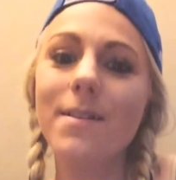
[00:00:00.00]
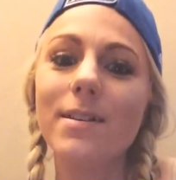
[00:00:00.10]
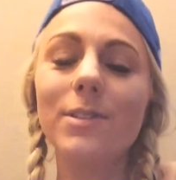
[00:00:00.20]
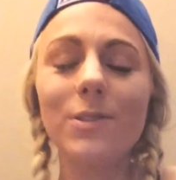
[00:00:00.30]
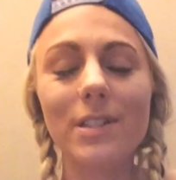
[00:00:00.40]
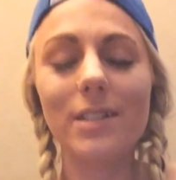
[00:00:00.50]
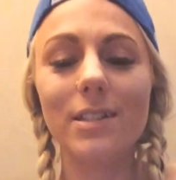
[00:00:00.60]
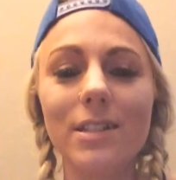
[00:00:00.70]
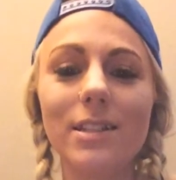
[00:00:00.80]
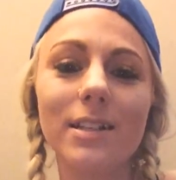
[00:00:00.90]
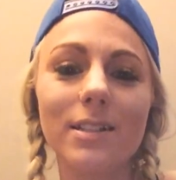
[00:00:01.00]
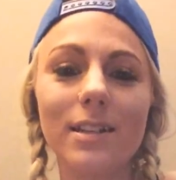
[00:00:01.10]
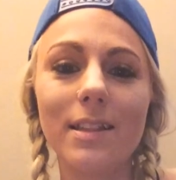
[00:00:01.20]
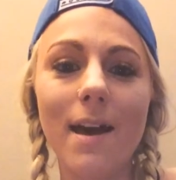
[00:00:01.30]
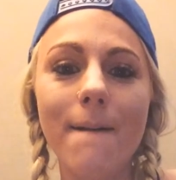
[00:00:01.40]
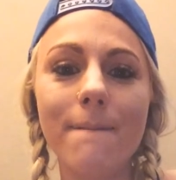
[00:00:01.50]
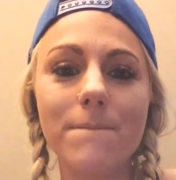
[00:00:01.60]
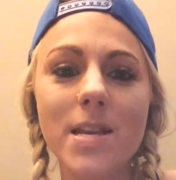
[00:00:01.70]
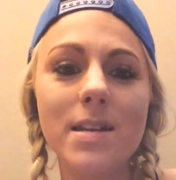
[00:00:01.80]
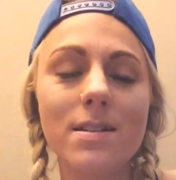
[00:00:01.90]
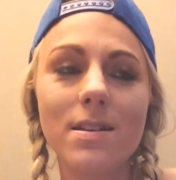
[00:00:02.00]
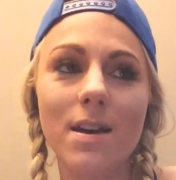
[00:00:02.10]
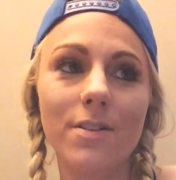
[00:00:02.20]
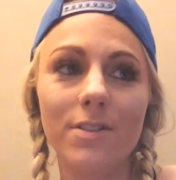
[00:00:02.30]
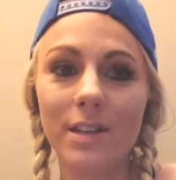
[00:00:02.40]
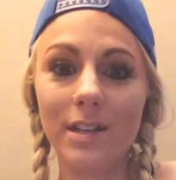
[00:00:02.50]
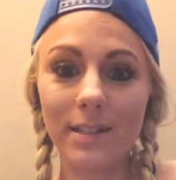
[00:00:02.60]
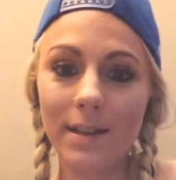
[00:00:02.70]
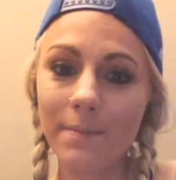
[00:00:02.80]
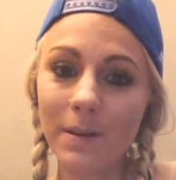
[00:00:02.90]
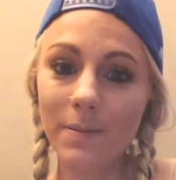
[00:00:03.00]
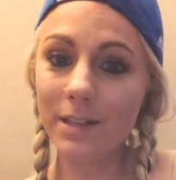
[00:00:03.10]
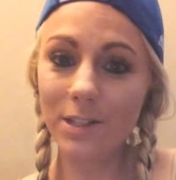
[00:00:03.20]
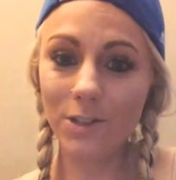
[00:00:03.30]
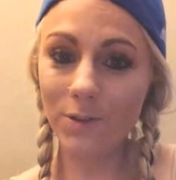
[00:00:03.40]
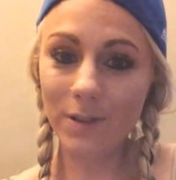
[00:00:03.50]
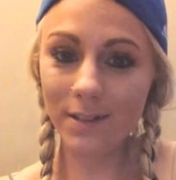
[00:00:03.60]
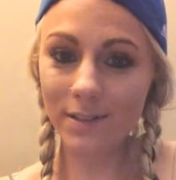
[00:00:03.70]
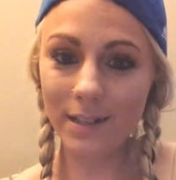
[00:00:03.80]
So just things like that, and other things like I'm going to be a student.